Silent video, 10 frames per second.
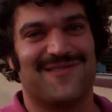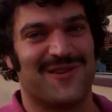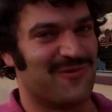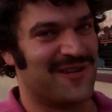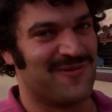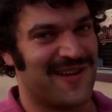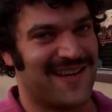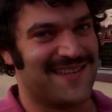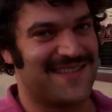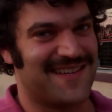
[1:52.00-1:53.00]
like, what do you want,
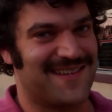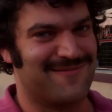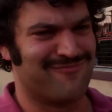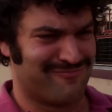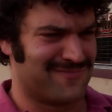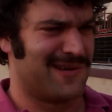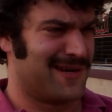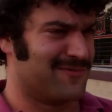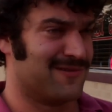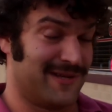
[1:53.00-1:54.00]
Isaac? All right,
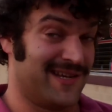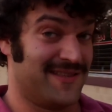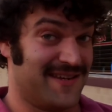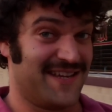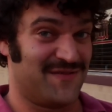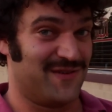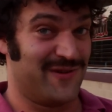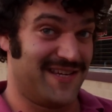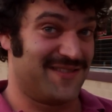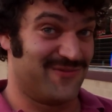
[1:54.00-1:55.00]
right, we'll be good the next few
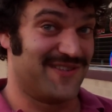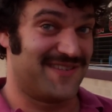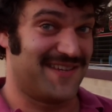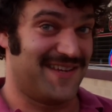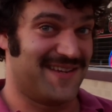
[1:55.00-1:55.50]
weeks, and we'll see.